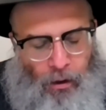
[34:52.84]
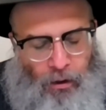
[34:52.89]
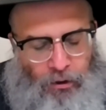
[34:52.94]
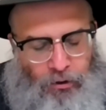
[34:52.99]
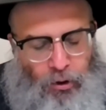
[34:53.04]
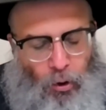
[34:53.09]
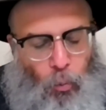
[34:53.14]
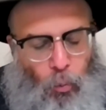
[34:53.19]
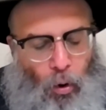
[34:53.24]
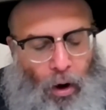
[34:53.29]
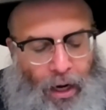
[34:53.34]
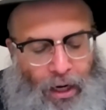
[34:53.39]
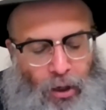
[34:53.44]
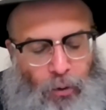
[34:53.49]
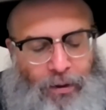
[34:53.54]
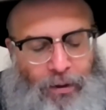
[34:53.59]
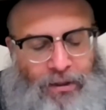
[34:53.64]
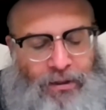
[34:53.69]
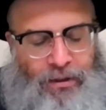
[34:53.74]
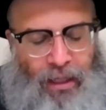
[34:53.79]
So why do
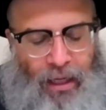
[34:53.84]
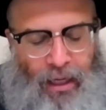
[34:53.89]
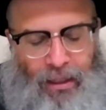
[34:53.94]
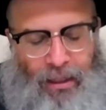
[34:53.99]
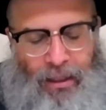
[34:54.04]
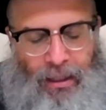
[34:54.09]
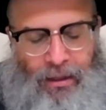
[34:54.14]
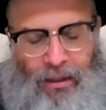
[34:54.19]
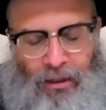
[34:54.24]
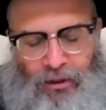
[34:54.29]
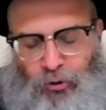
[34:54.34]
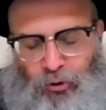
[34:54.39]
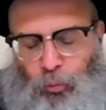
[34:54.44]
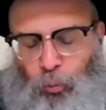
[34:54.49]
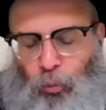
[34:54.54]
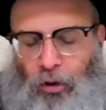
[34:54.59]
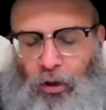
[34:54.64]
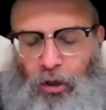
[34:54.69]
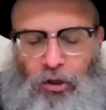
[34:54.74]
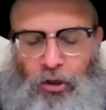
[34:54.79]
we say that this
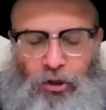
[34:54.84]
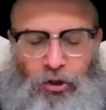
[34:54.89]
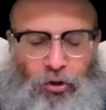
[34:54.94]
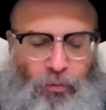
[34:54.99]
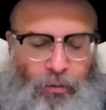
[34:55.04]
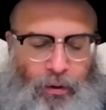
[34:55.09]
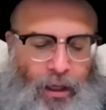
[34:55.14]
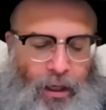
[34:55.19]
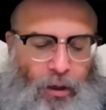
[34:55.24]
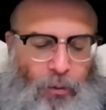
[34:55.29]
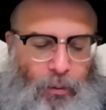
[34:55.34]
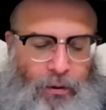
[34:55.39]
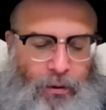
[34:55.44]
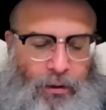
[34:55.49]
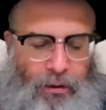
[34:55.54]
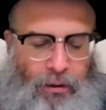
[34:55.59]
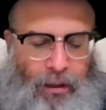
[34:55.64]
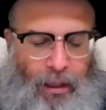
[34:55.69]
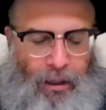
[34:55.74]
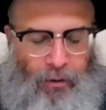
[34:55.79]
world is created with
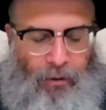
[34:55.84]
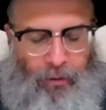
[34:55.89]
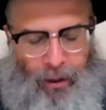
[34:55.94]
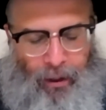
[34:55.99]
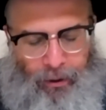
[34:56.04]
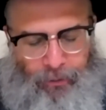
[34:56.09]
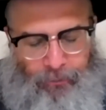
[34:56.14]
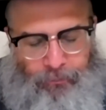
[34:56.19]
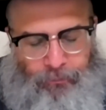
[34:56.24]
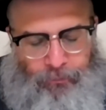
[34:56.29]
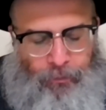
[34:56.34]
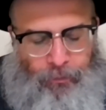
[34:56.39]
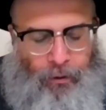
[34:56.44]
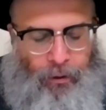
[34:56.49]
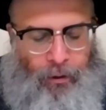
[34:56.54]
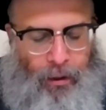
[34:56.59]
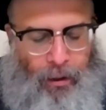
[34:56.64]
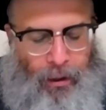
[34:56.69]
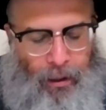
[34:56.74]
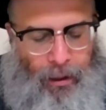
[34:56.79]
the letter hey?
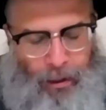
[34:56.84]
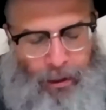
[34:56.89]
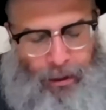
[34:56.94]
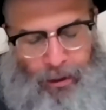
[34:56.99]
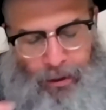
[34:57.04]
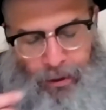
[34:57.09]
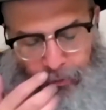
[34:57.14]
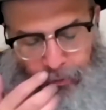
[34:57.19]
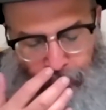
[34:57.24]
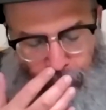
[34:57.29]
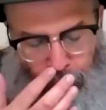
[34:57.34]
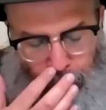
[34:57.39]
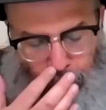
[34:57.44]
we